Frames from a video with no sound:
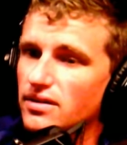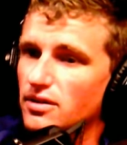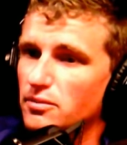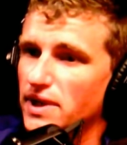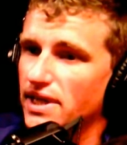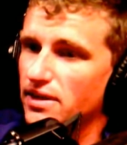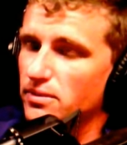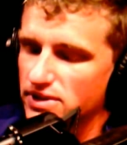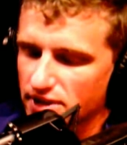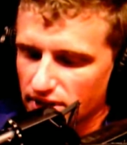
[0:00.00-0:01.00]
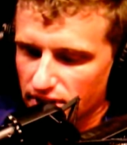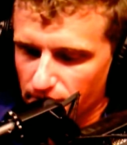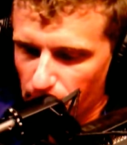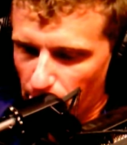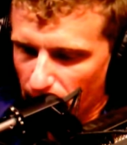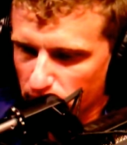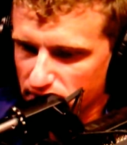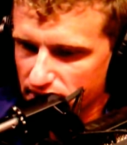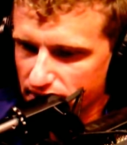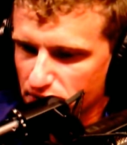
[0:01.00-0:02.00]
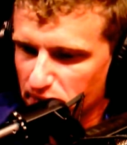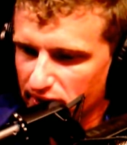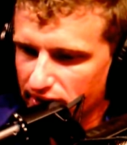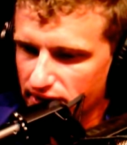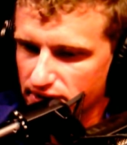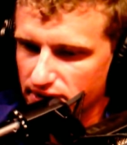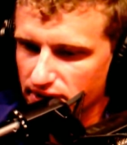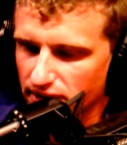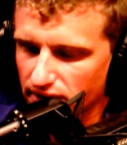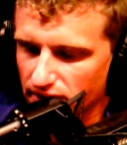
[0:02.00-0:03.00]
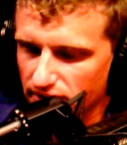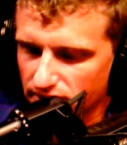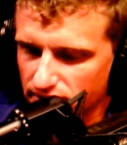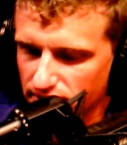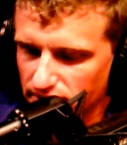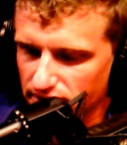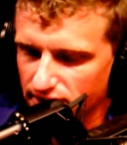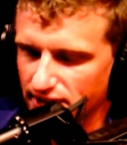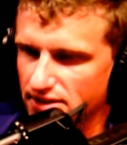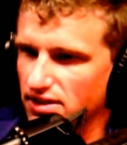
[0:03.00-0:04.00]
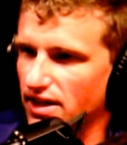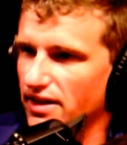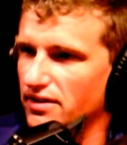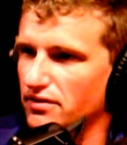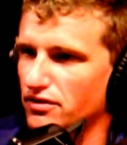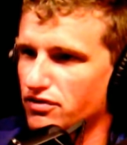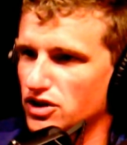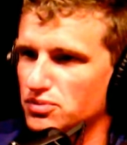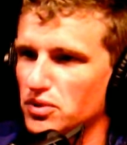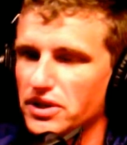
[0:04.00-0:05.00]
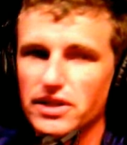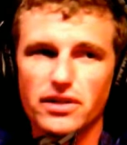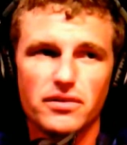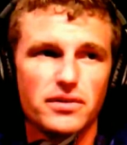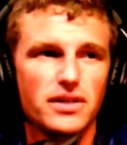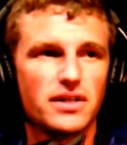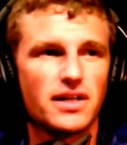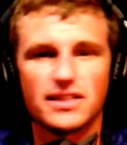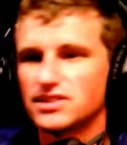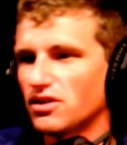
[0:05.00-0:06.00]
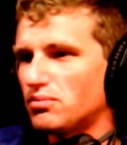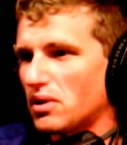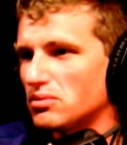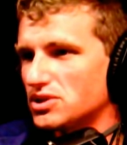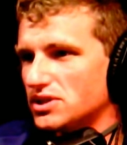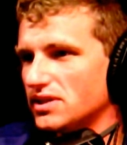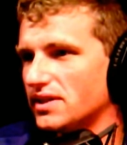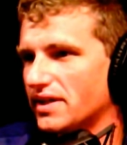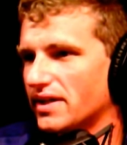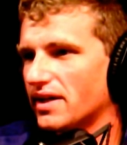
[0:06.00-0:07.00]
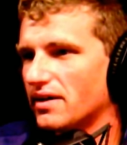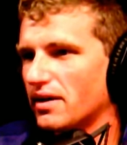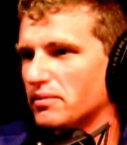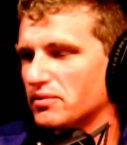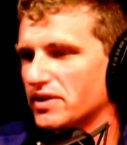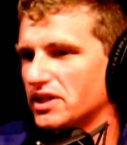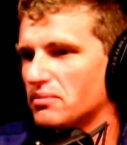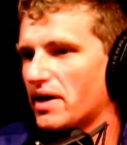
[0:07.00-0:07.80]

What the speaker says: Oh, man, it was an experience, and it takes a lot. The first book, I self-published it, and I've been reading